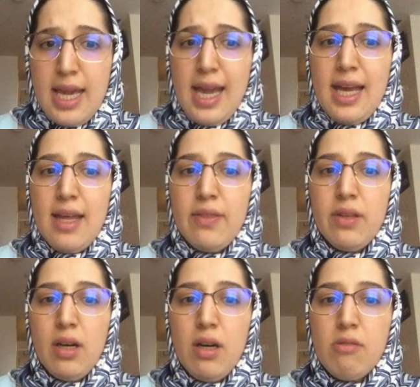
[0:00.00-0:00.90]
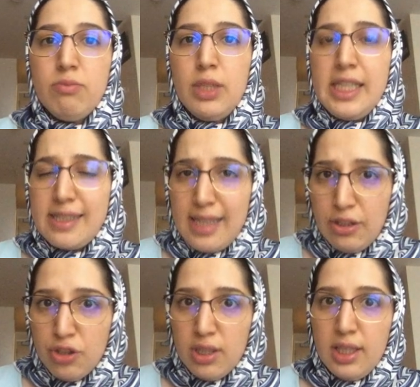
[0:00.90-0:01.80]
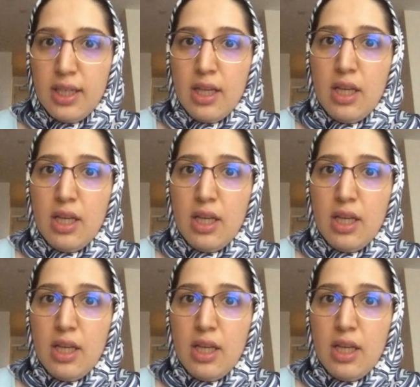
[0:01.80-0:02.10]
and essentially